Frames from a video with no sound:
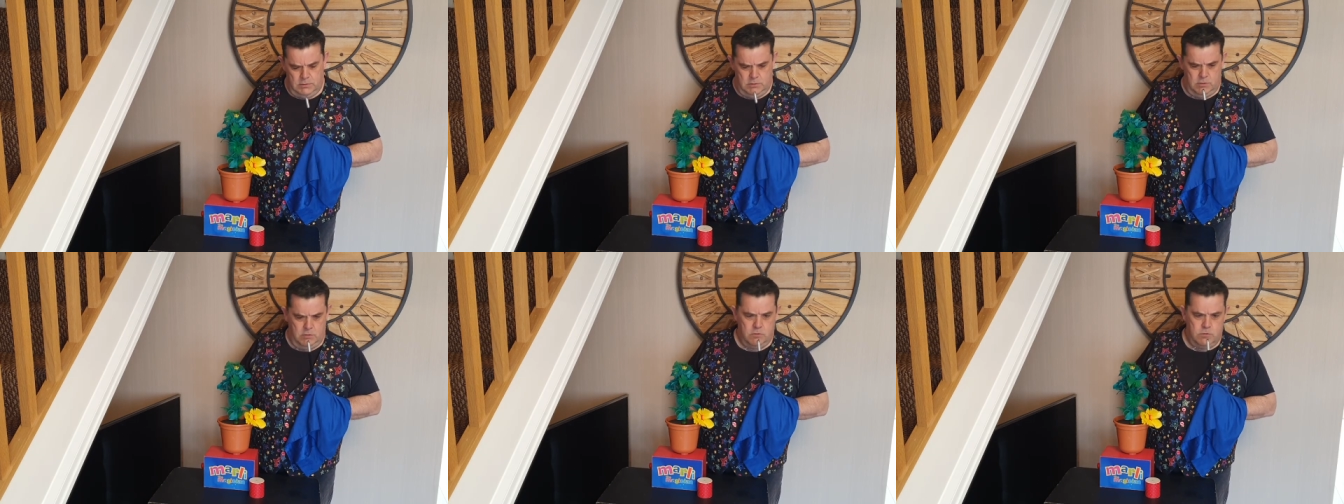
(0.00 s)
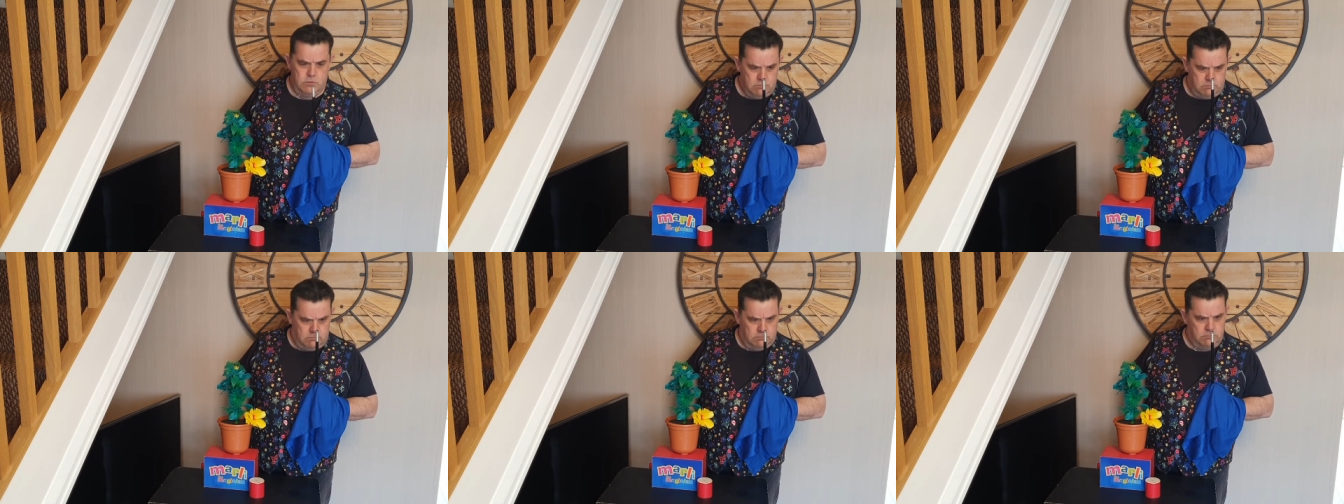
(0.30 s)
uh,
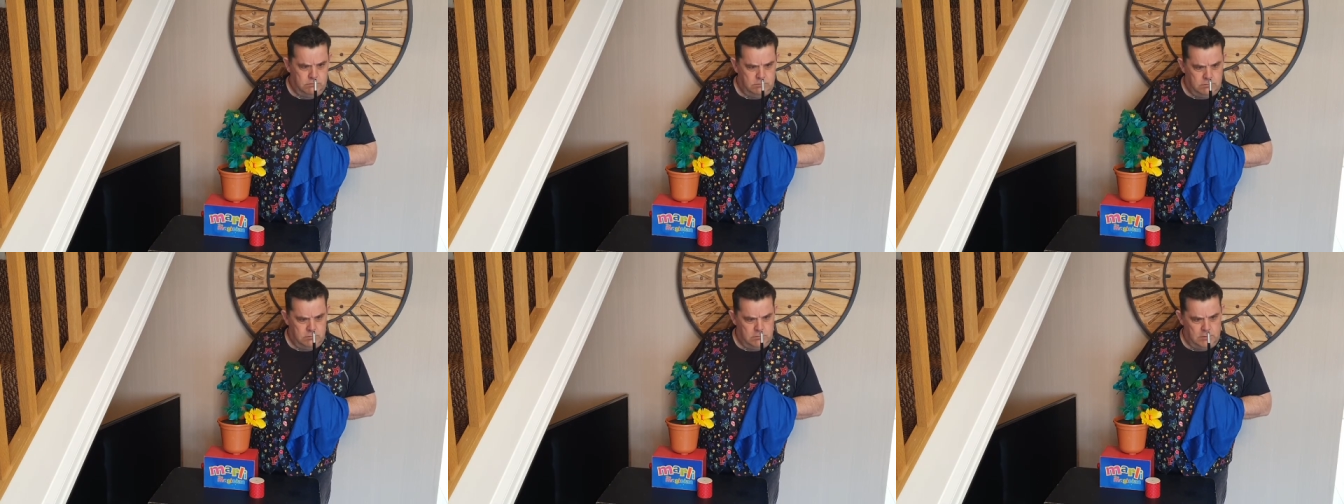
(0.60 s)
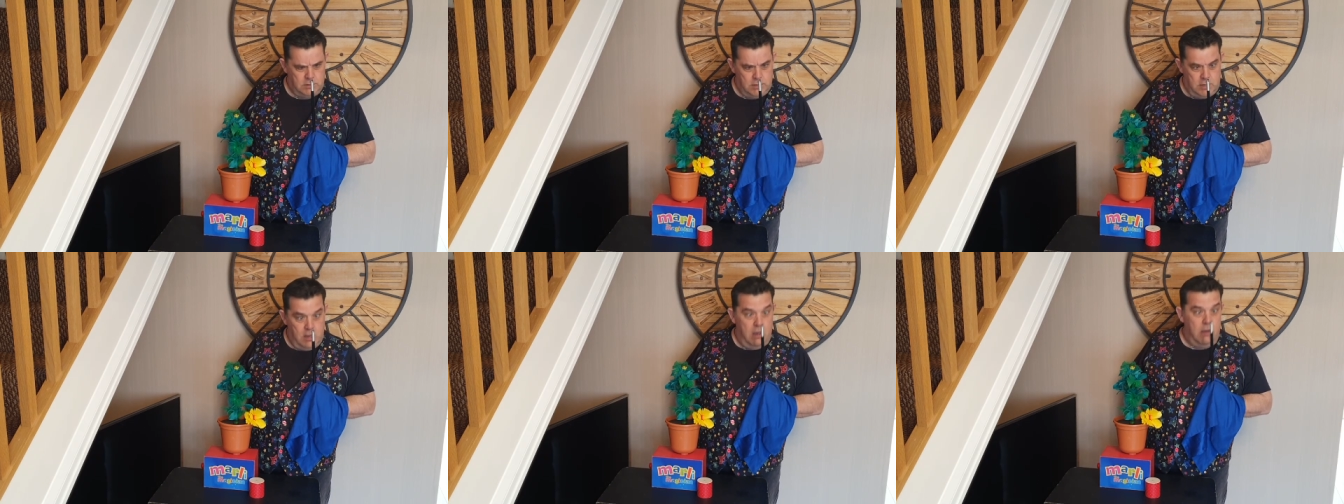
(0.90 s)
ooh,
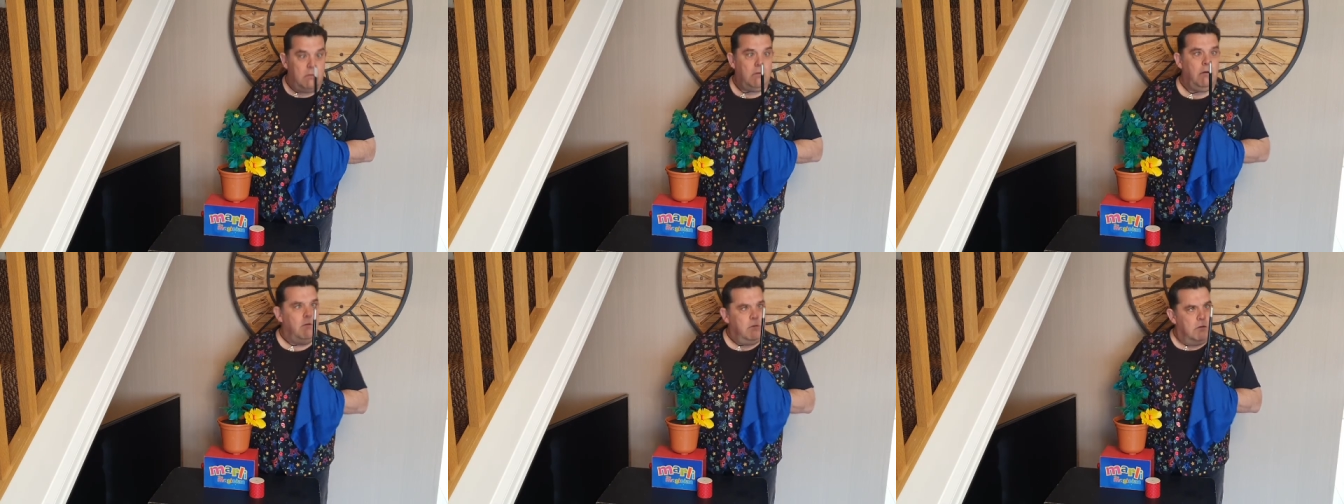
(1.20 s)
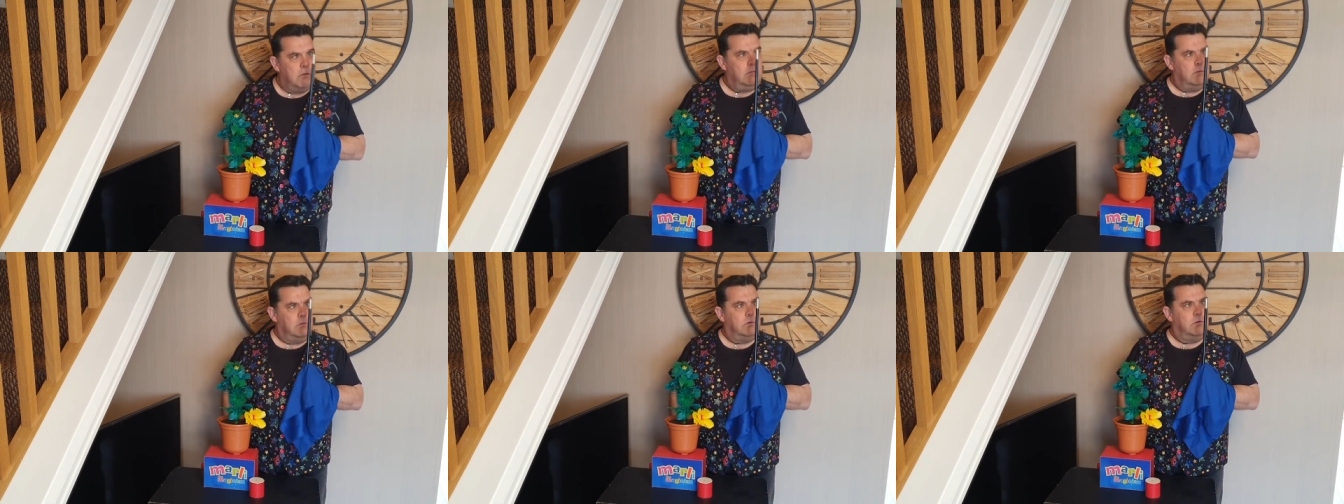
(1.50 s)
uh,
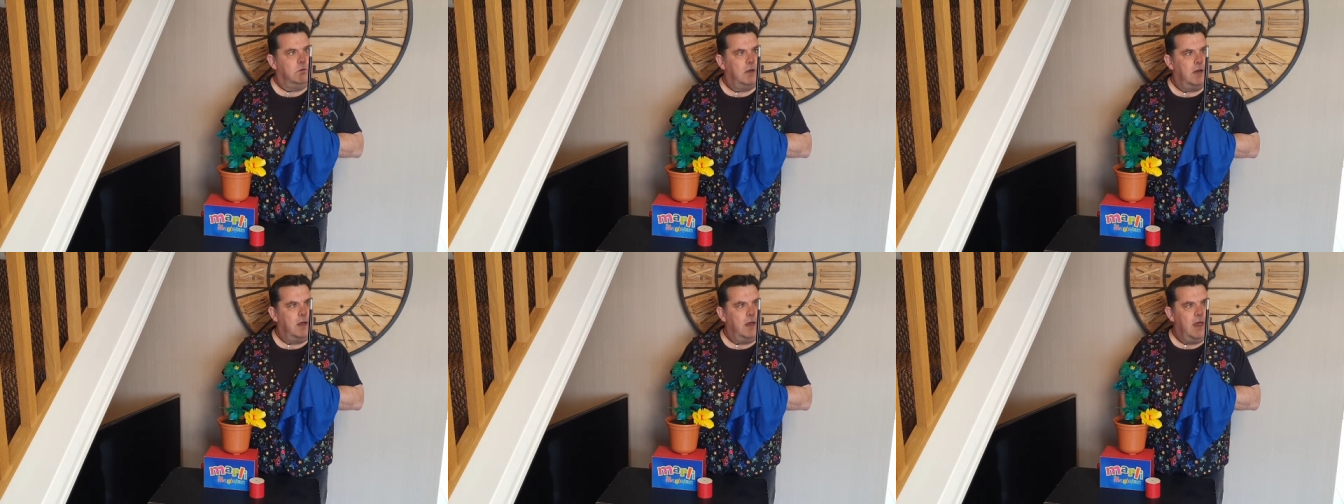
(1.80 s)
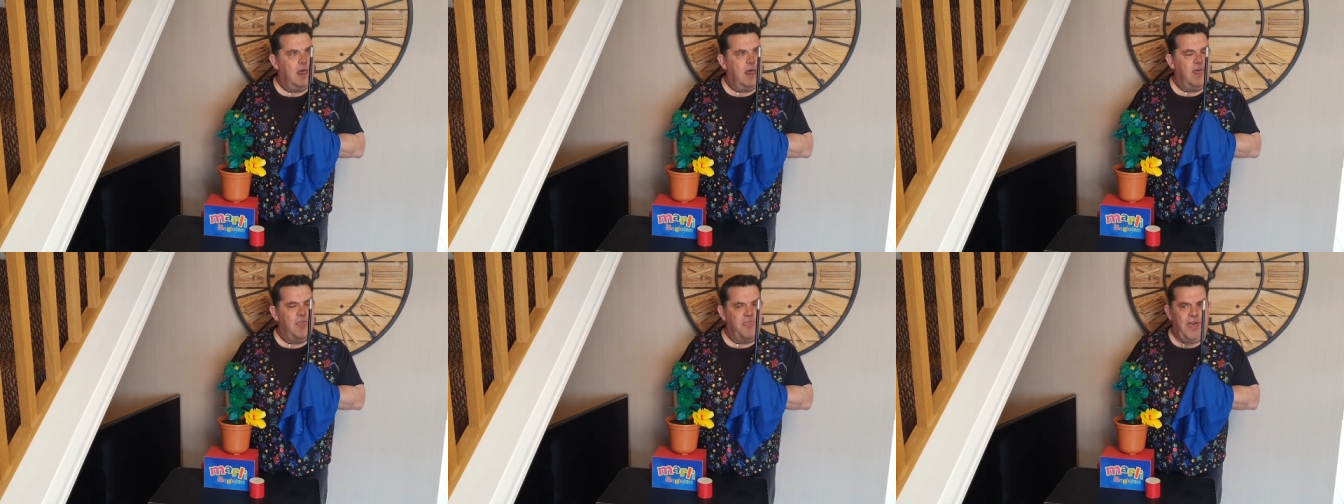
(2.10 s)
ooh,
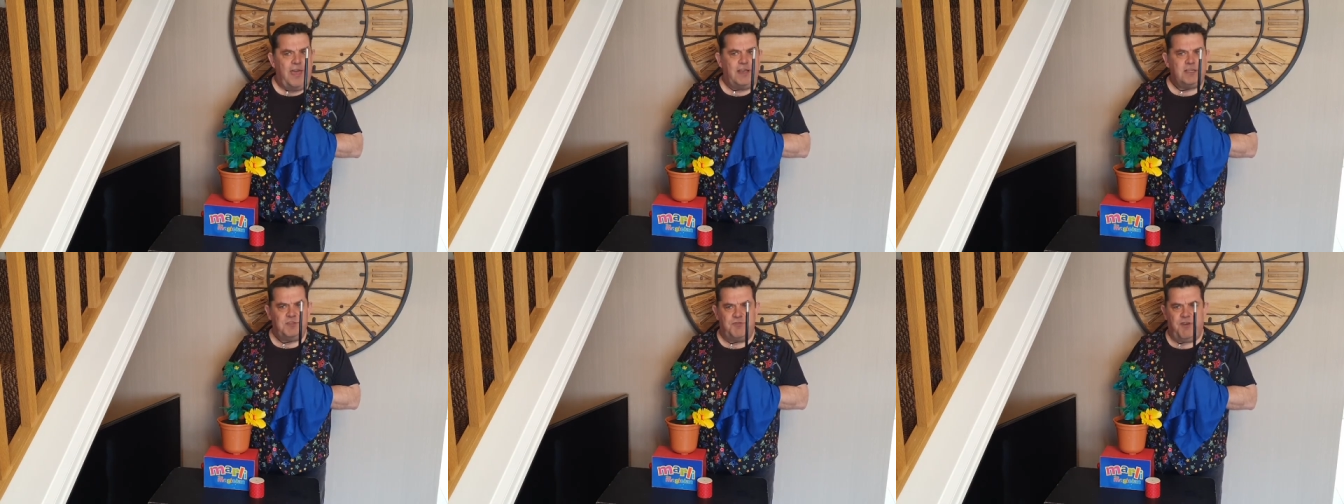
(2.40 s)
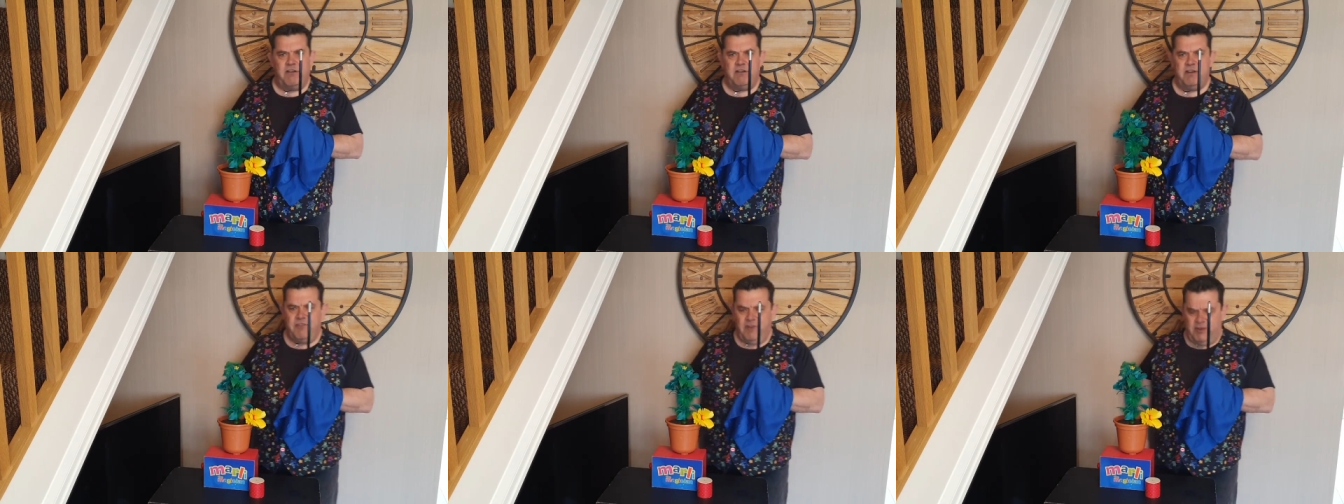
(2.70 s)
that's
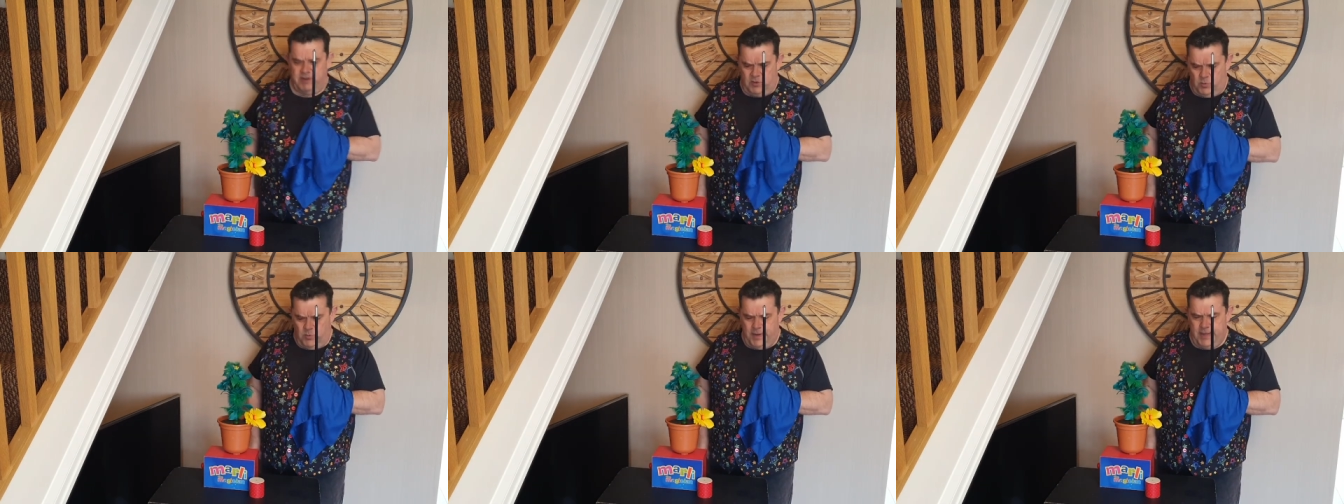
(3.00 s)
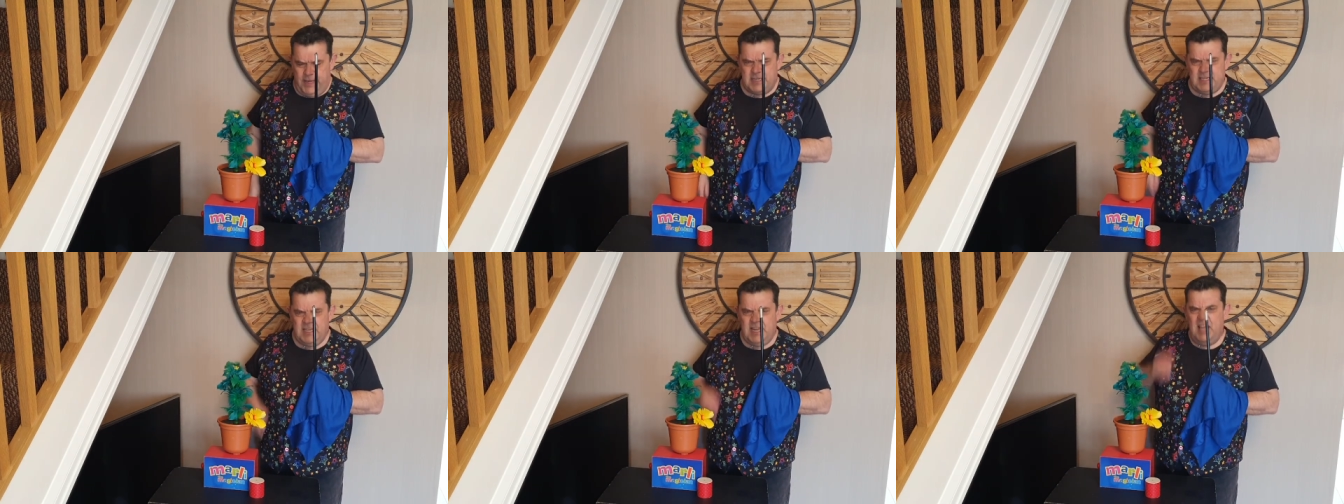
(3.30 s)
very, very
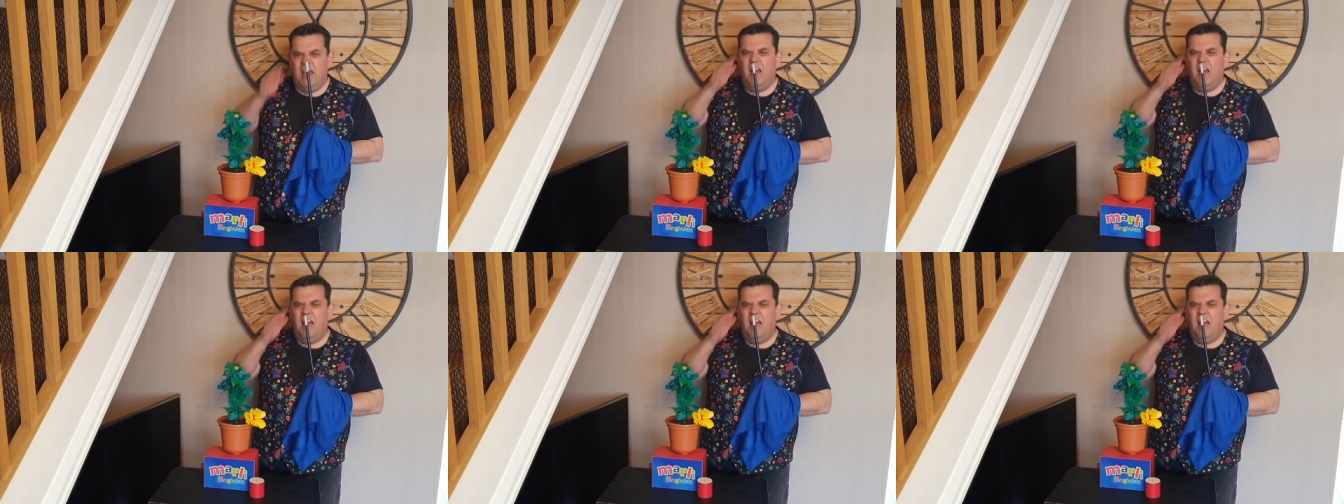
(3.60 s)
weird.